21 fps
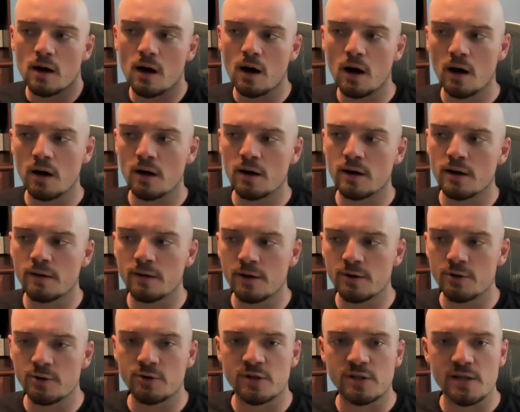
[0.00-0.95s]
And
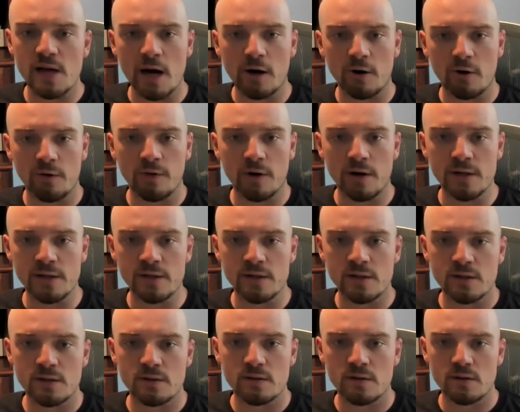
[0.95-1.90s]
then you'd
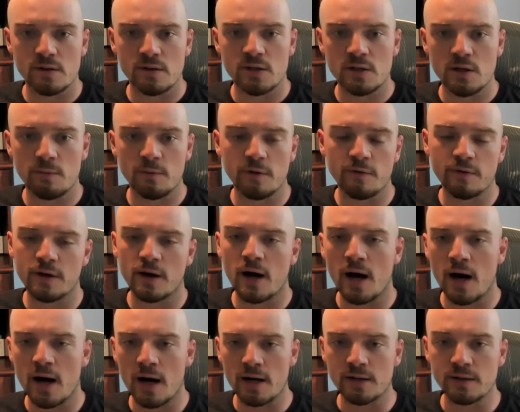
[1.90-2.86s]
sacrifice some of the
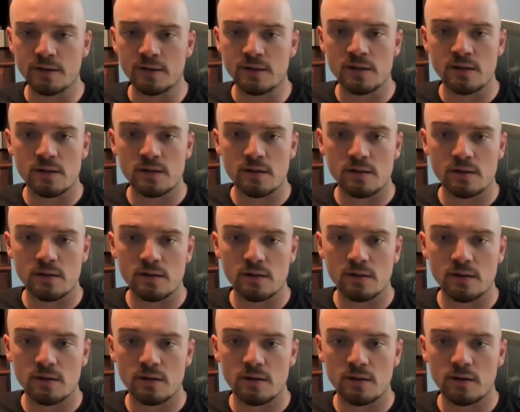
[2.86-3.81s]
odds
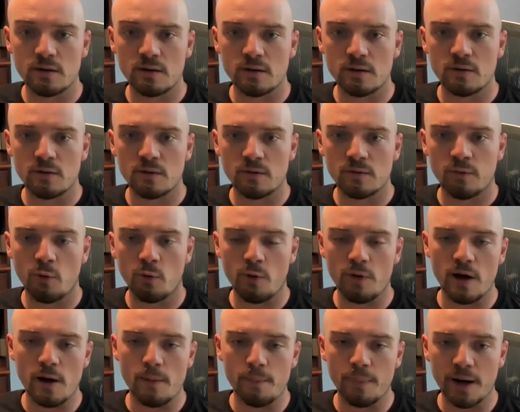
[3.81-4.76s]

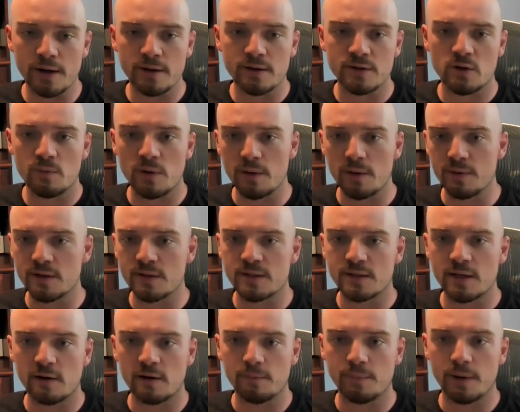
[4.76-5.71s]
for that bet. So maybe
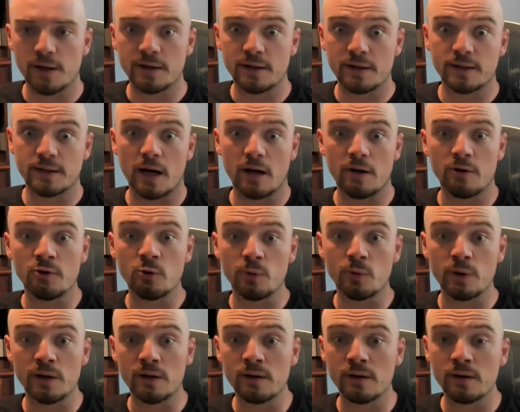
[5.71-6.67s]
instead of betting $1 to
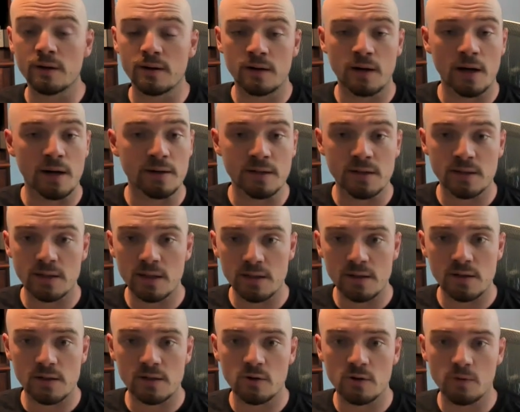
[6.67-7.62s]
win 90
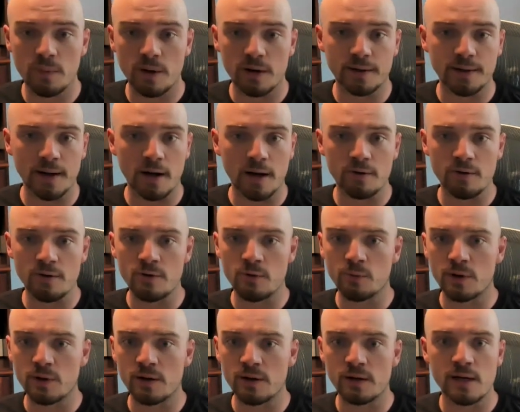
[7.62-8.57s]
cents, you'd bet $1 to
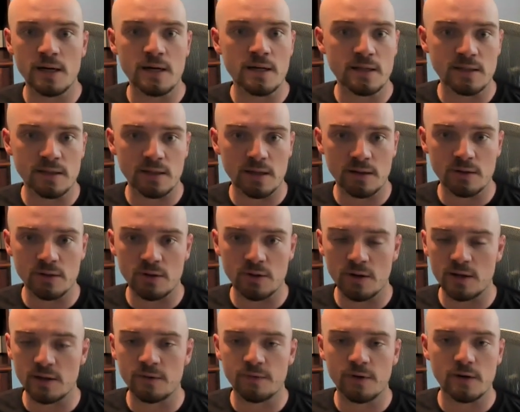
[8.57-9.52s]
win 80 cents
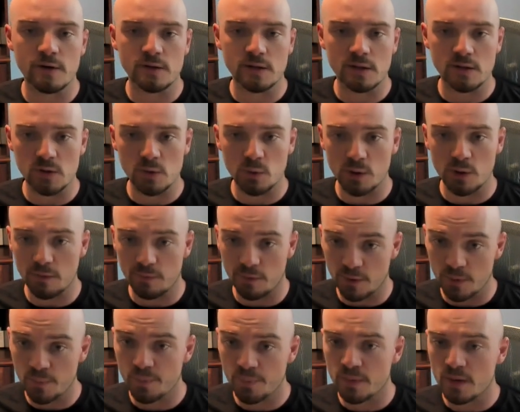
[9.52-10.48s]
or 85 cents or
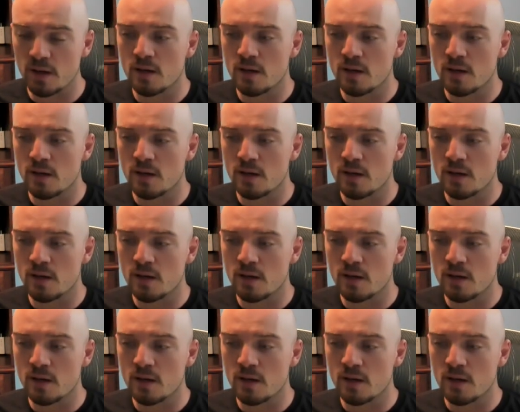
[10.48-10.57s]
whatever.